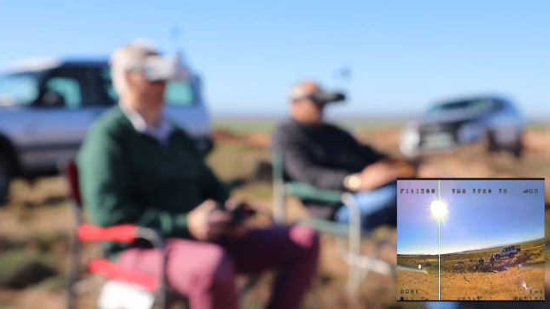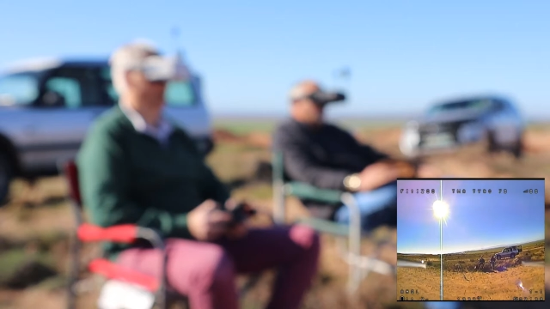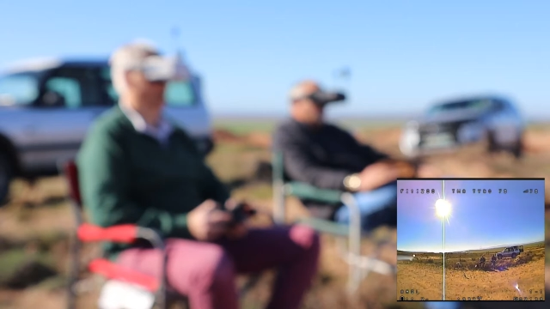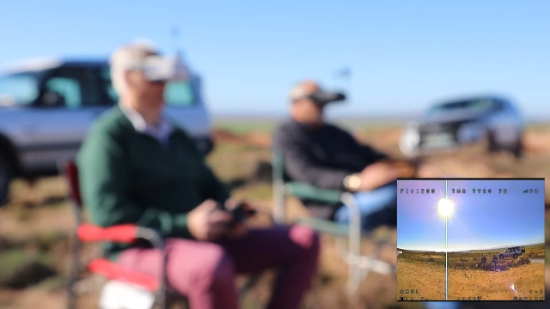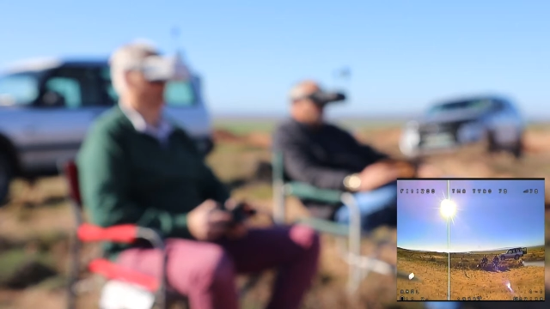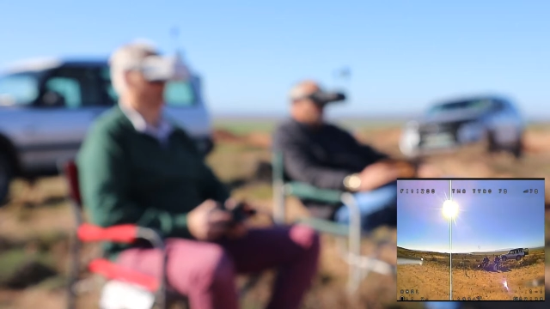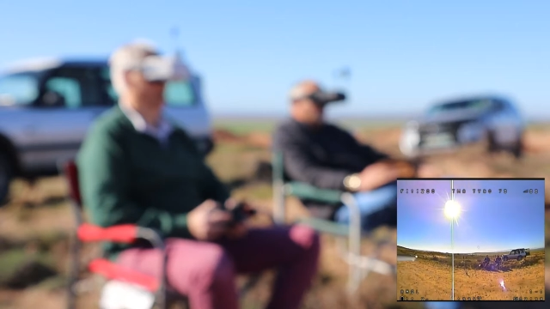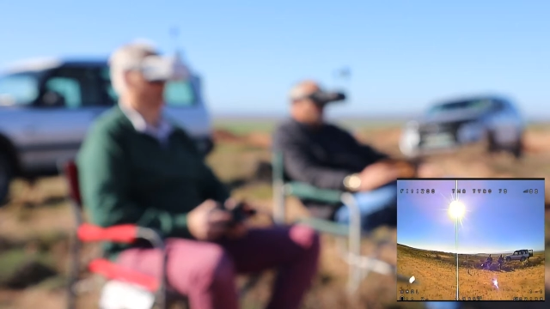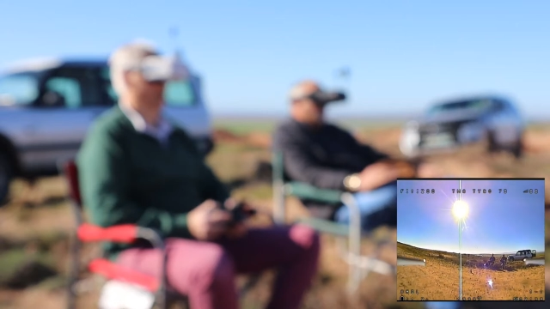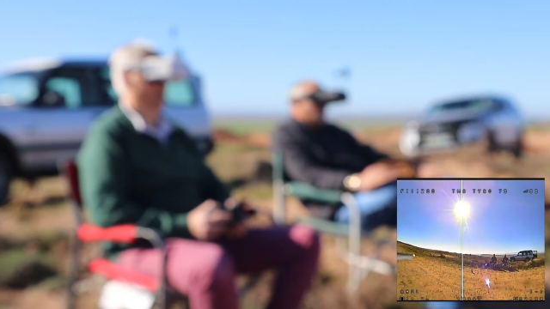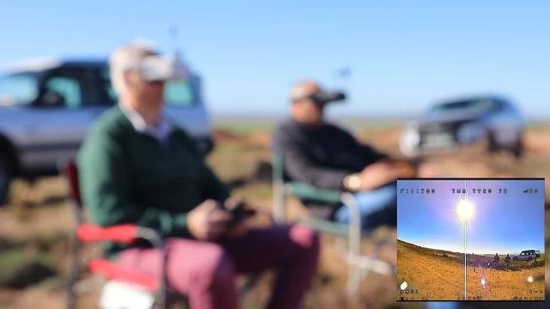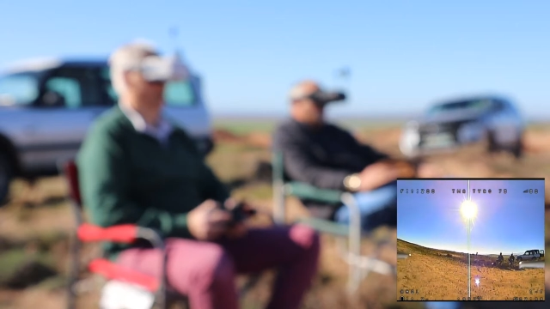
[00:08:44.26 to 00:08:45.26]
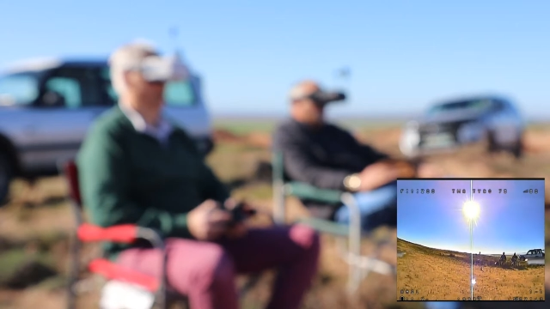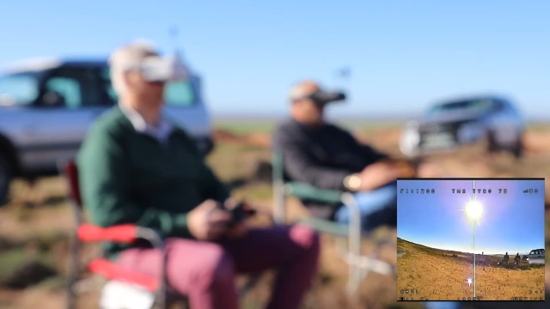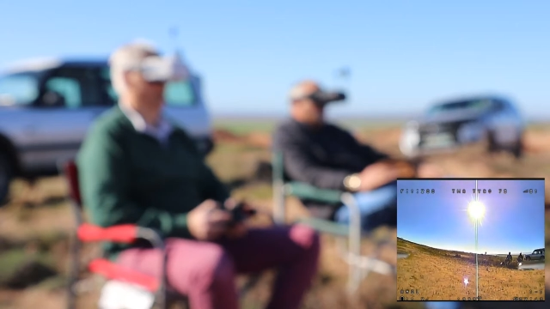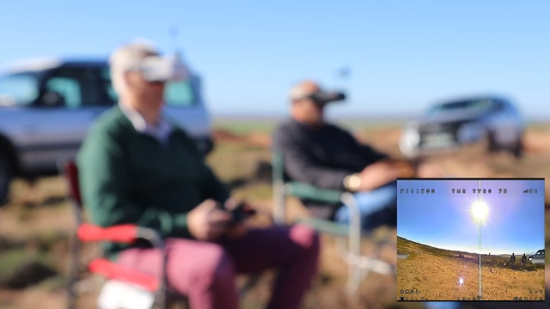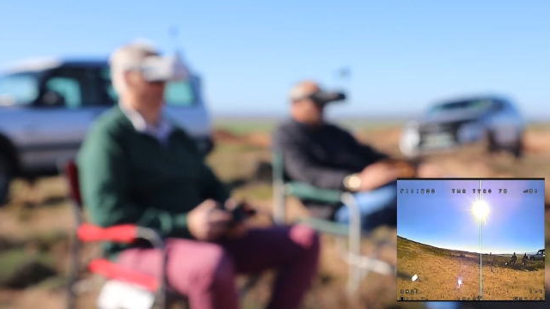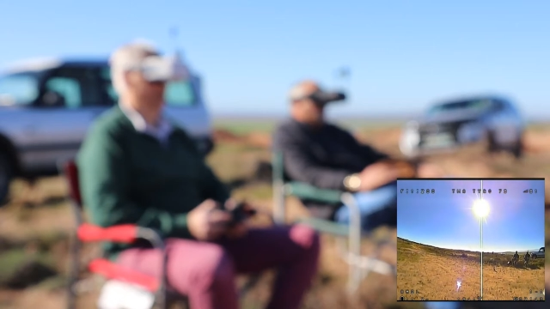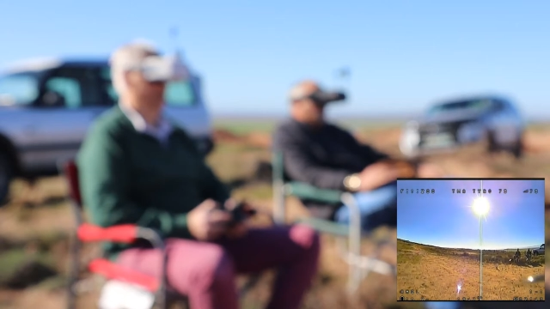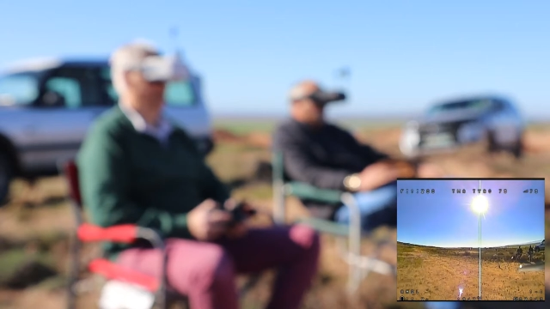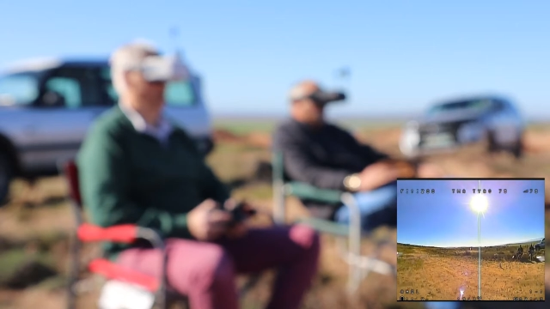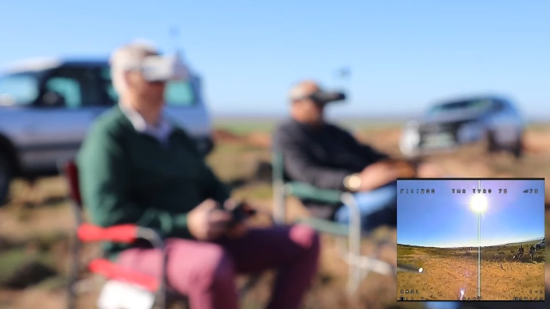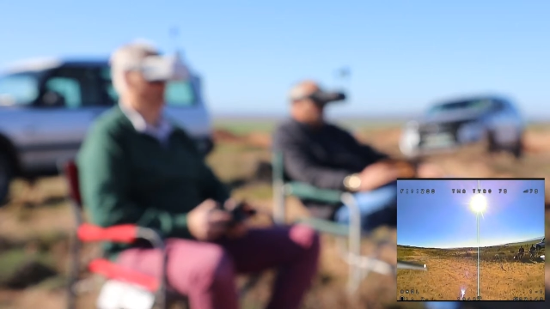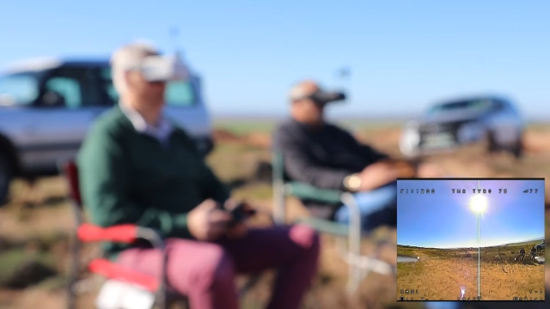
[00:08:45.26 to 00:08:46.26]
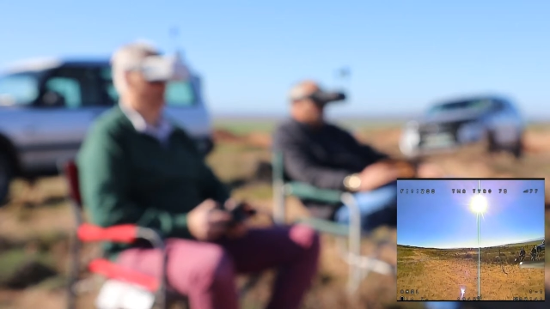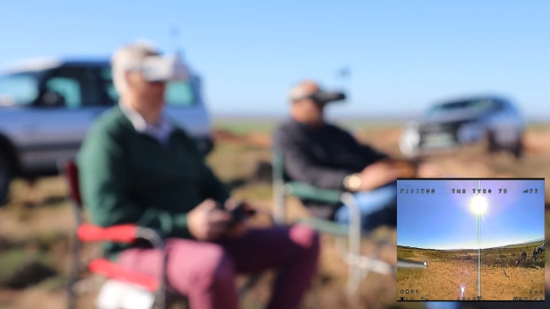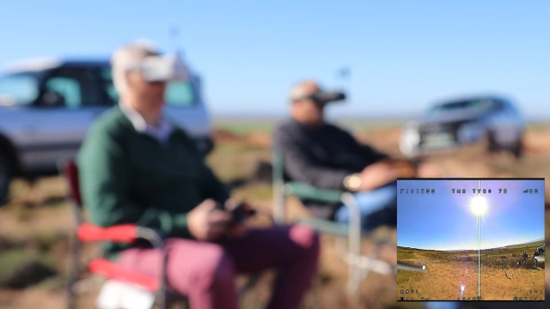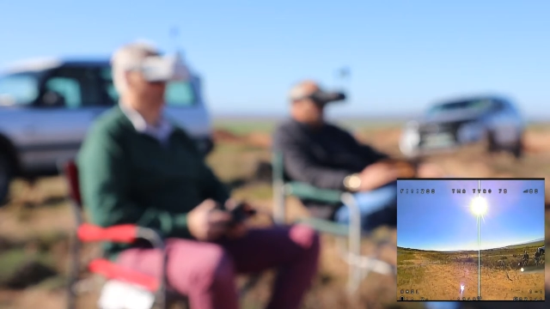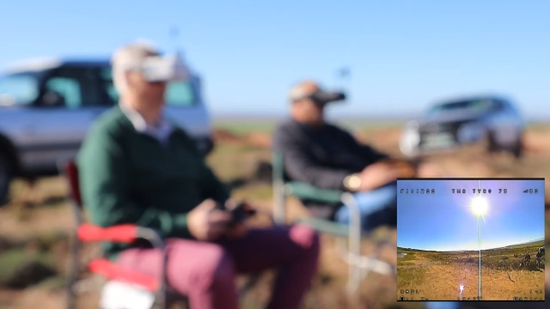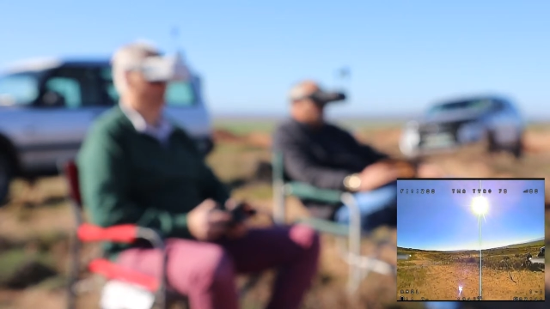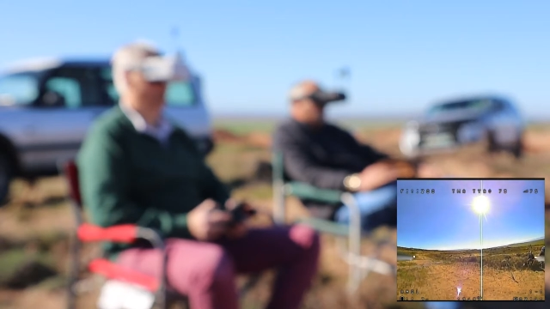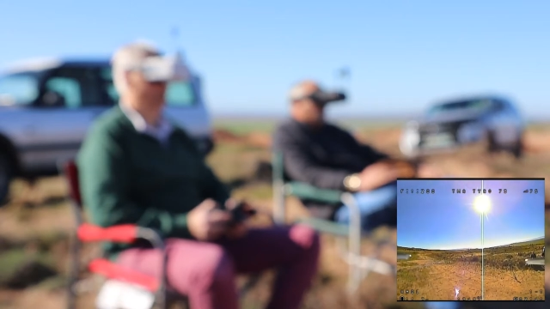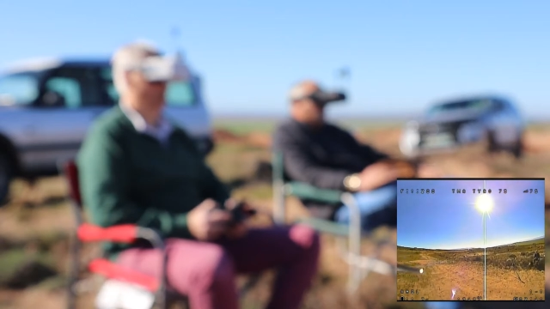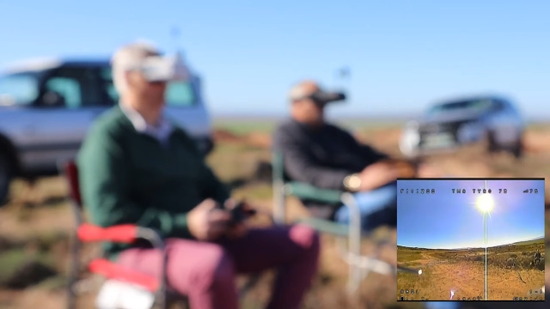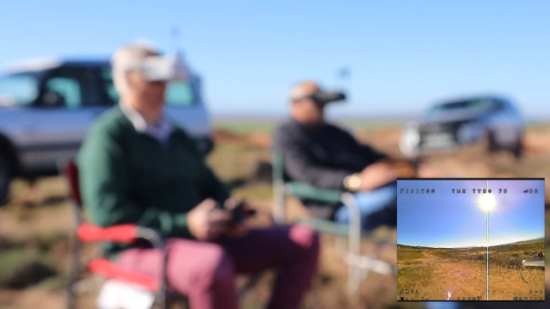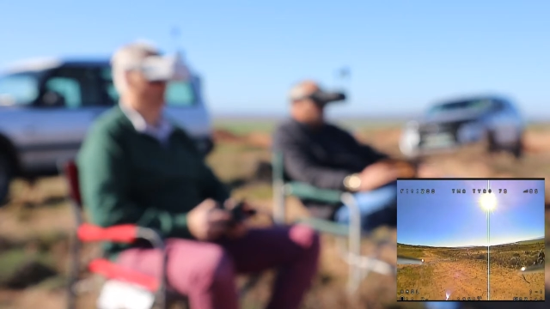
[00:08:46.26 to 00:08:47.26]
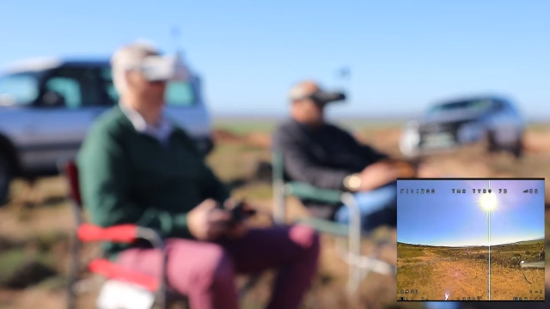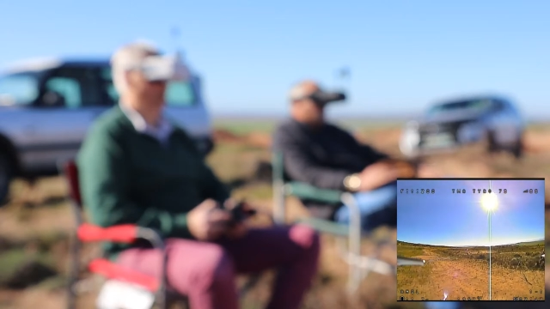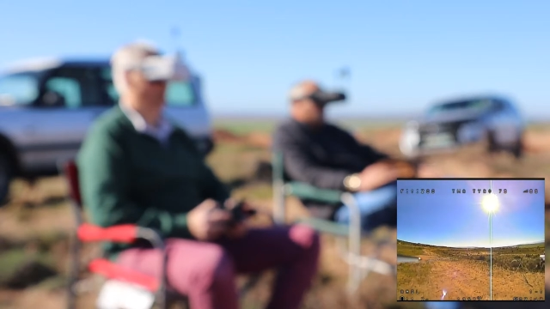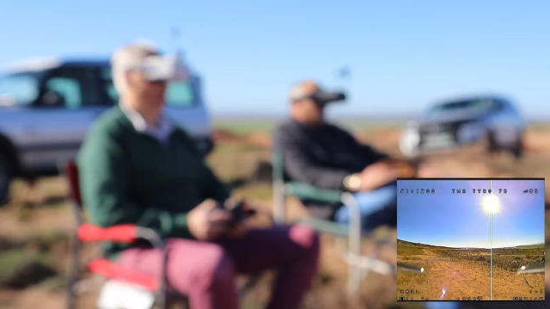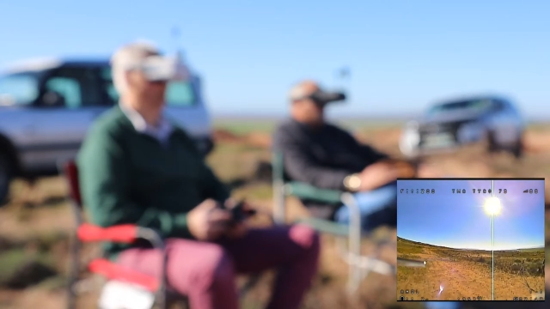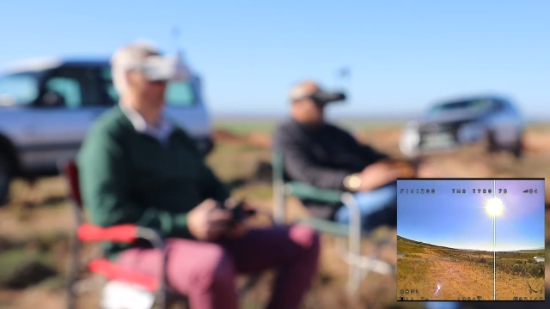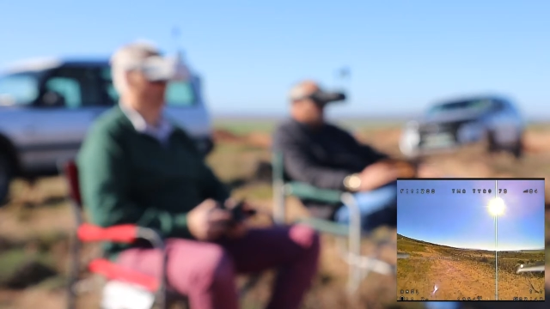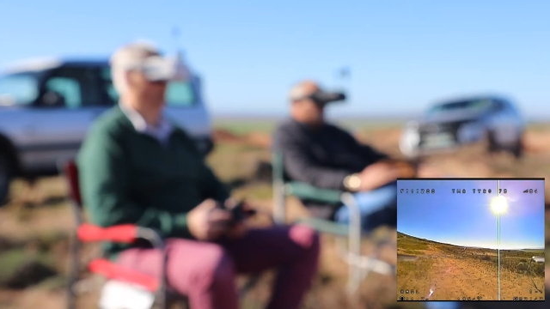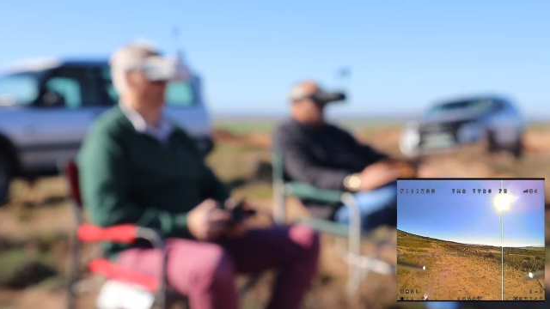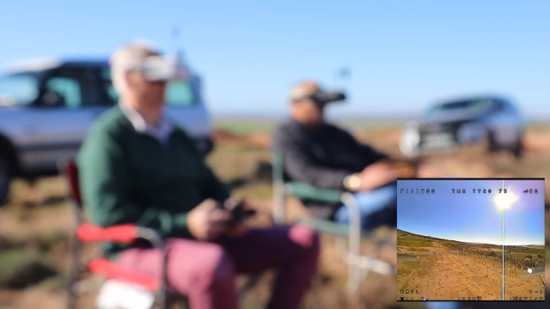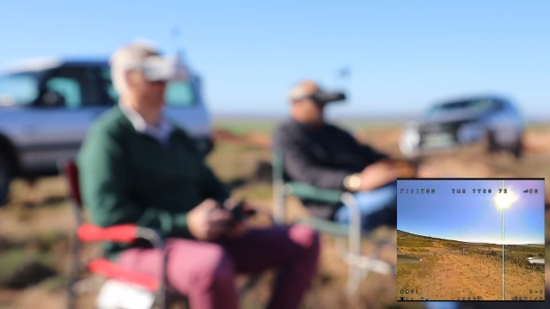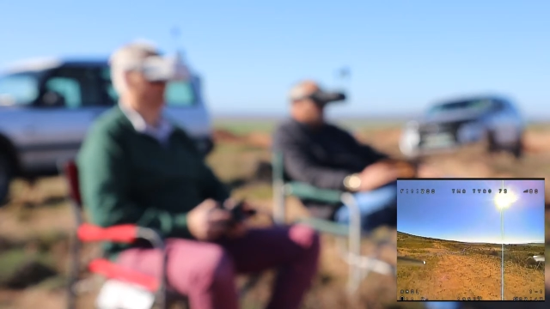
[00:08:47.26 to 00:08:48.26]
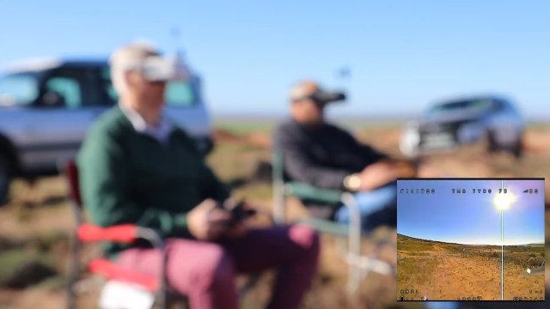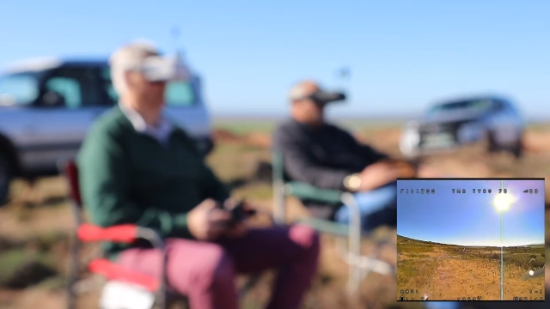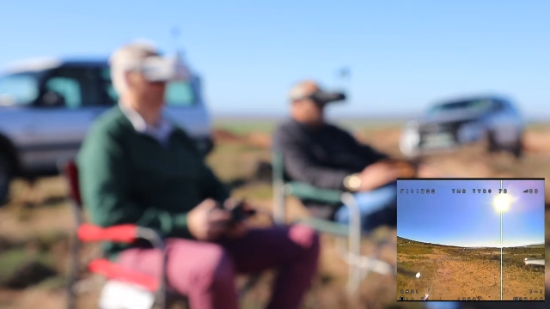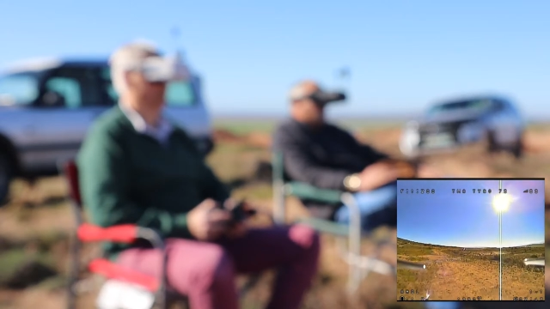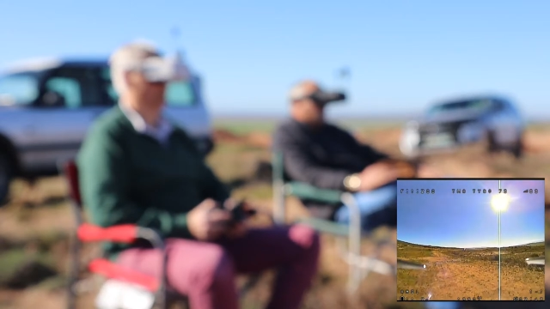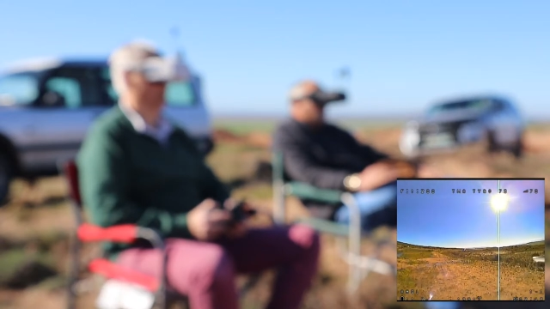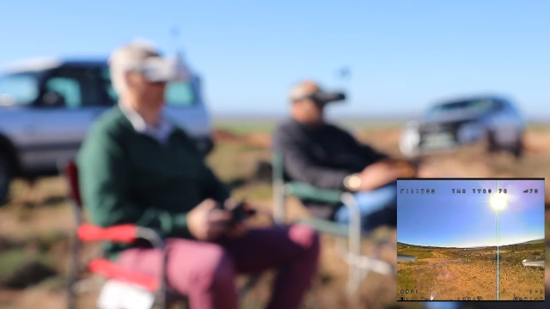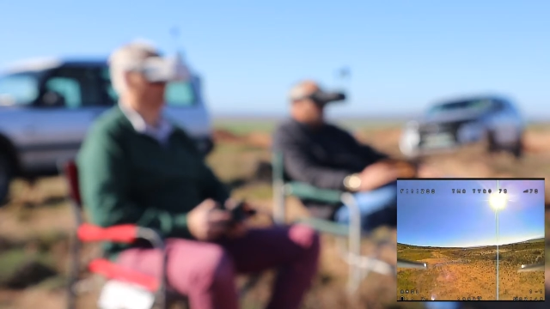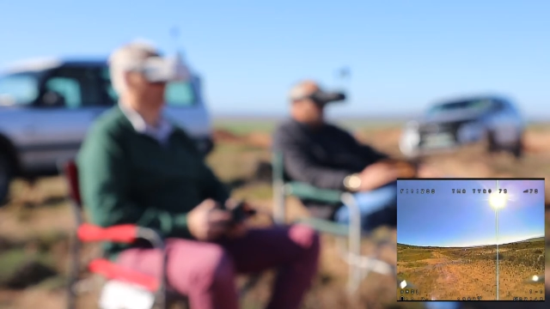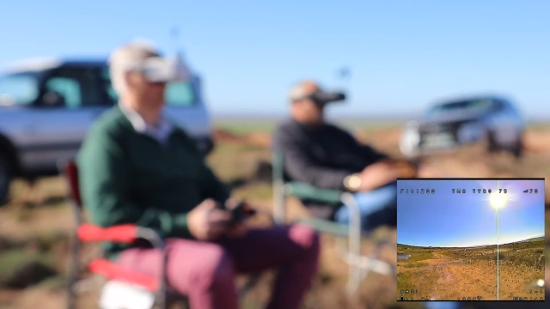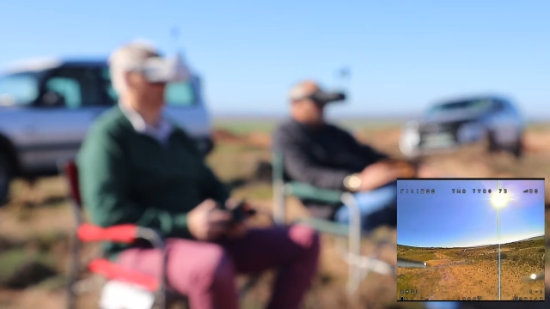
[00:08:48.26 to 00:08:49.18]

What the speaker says: Nobody's mouth can be seen.